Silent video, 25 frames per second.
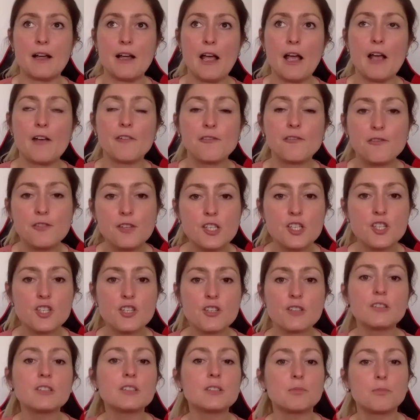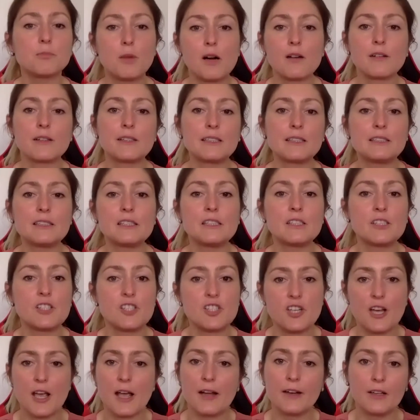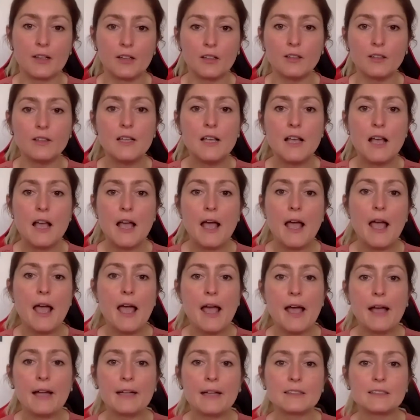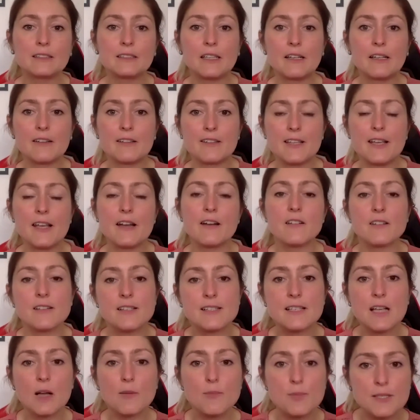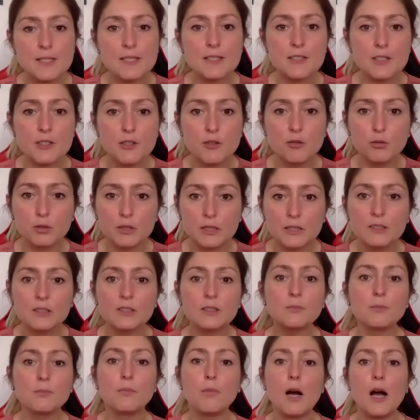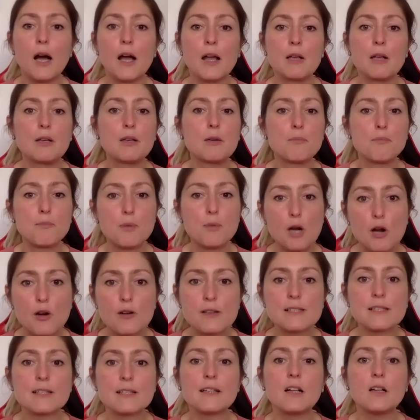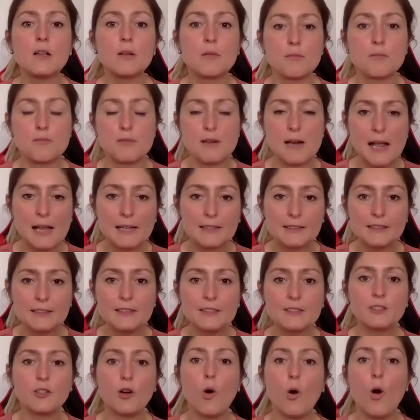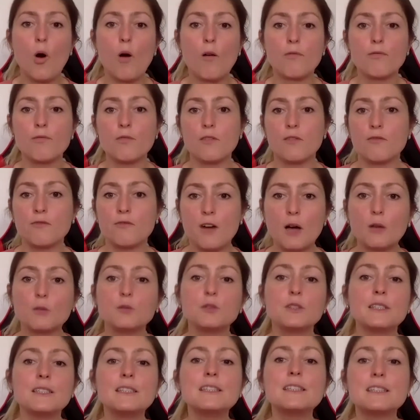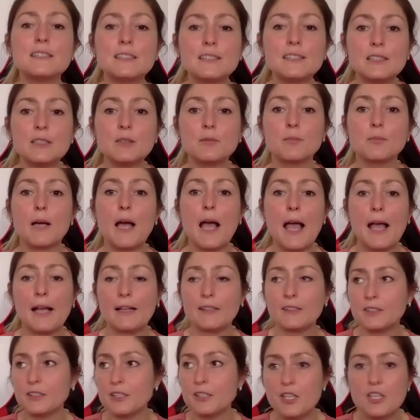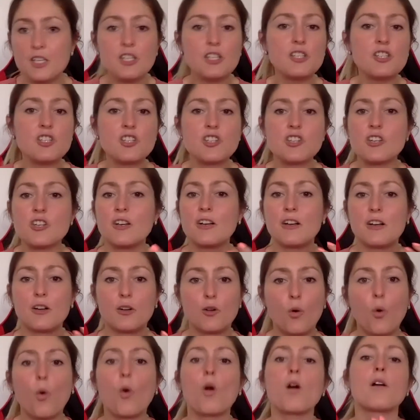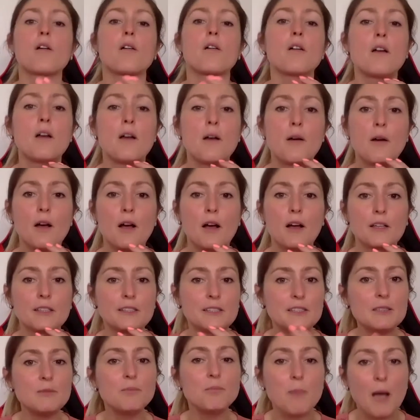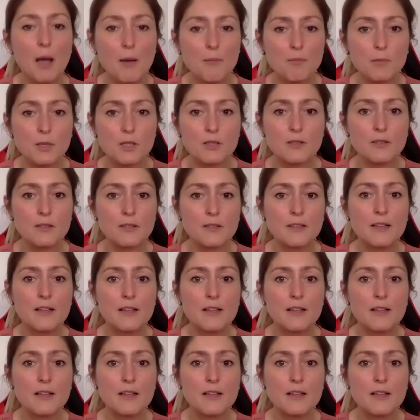efficient marketing channel, and they are substituted by personal branding of founding team and each core team member.